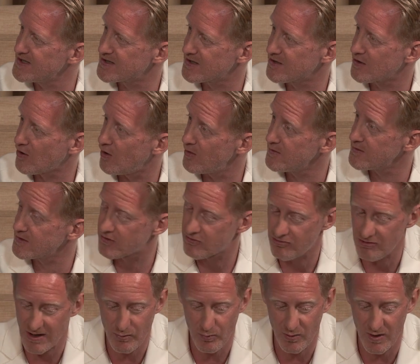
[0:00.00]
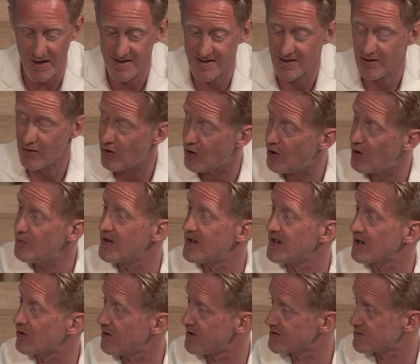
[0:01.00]
to create what is common
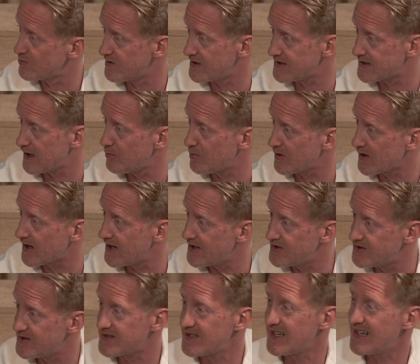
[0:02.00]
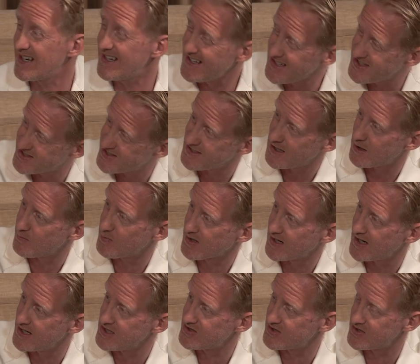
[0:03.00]
across all these applications in each of the
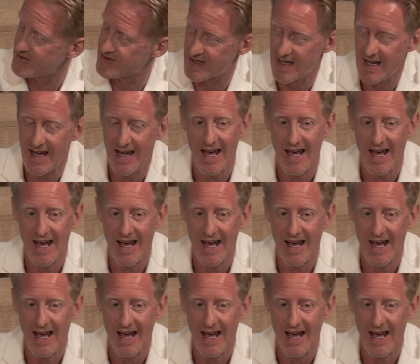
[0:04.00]
applications,